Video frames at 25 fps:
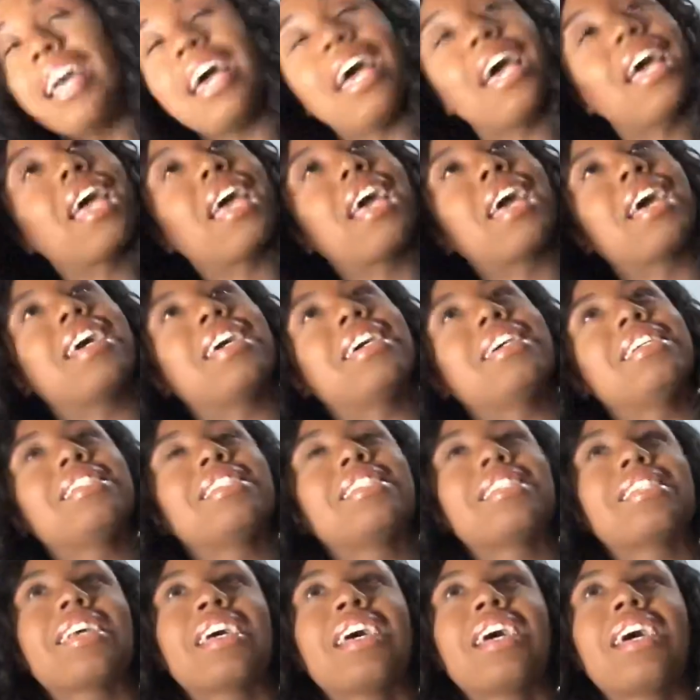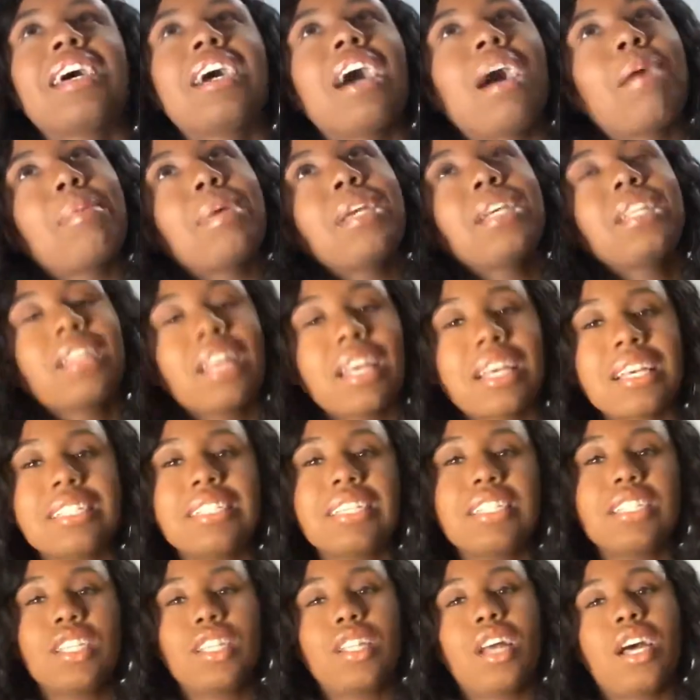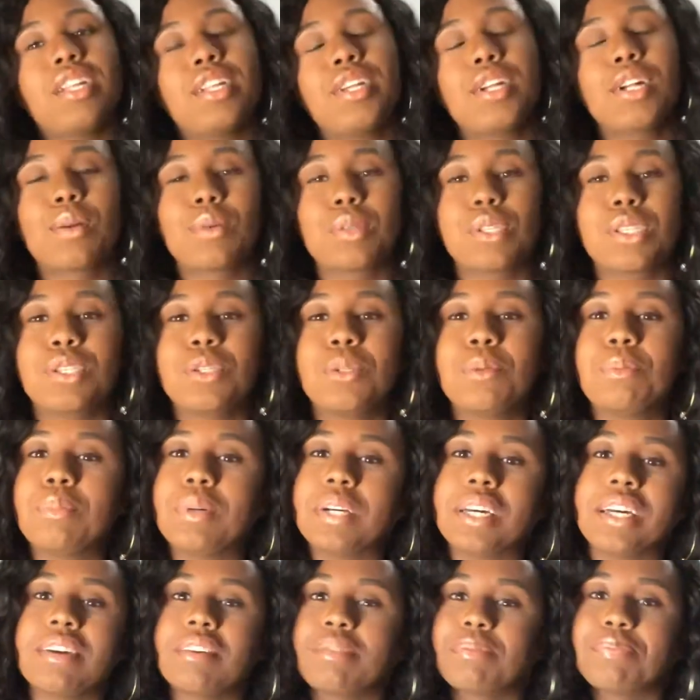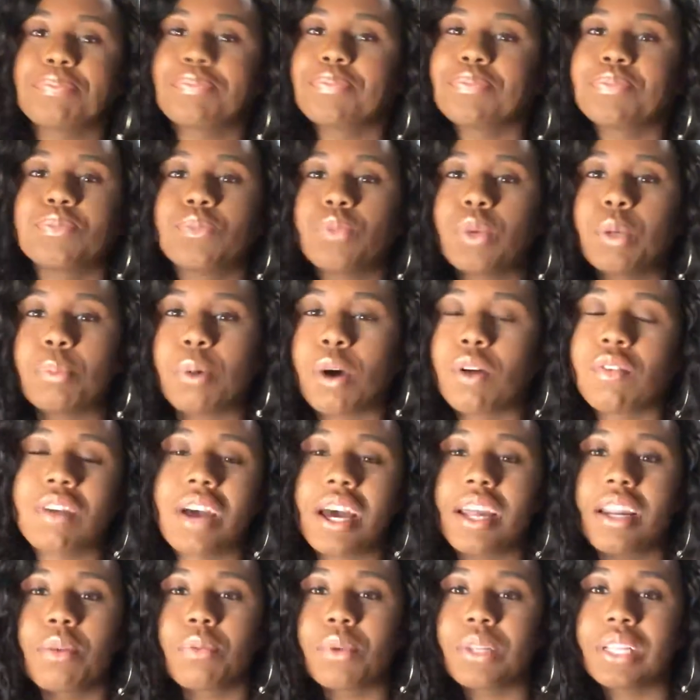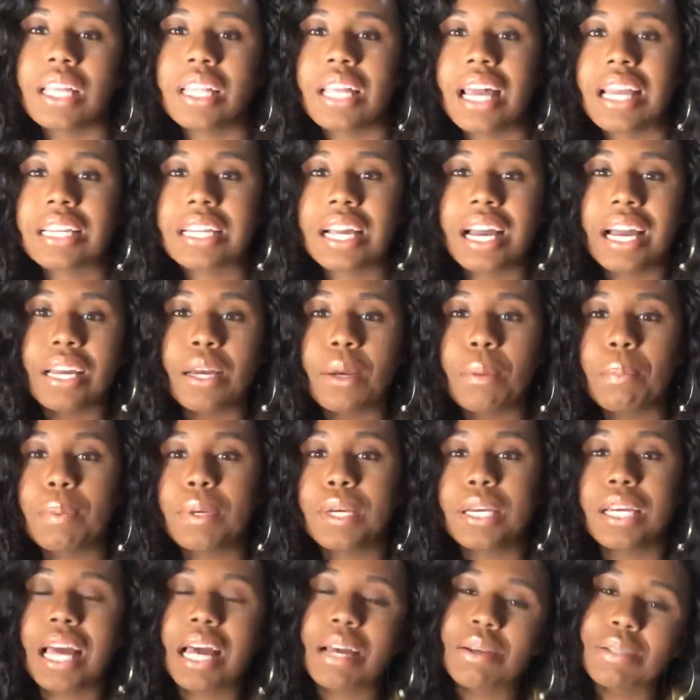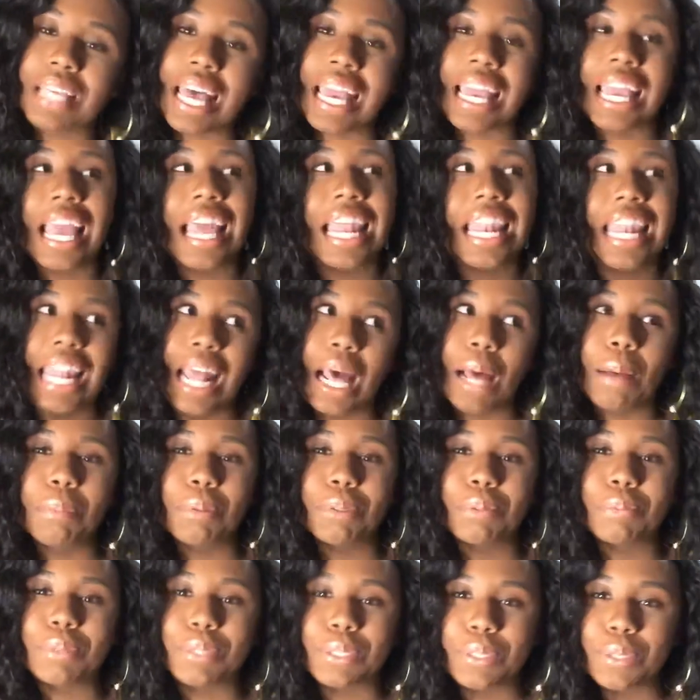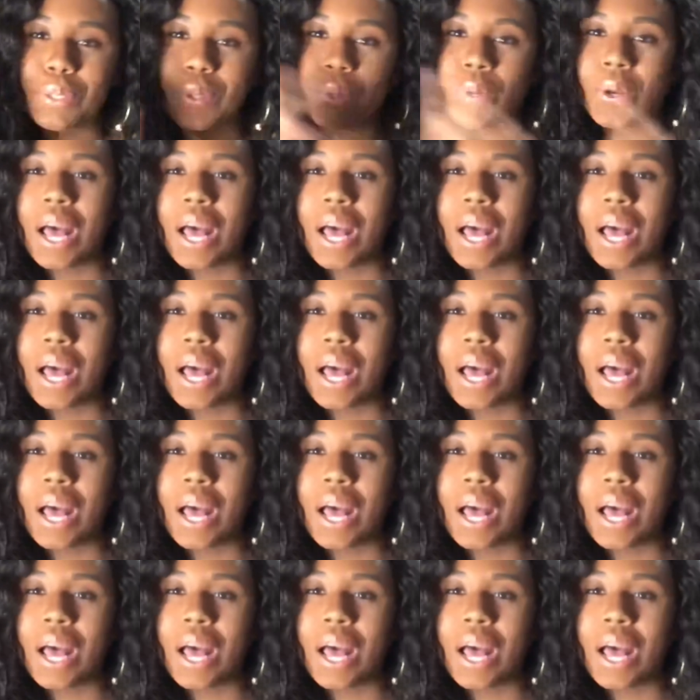And I mean, like I said, she thought Derek was cute, but we both kind of really liked Kyle. But I was like, no, boo-boo.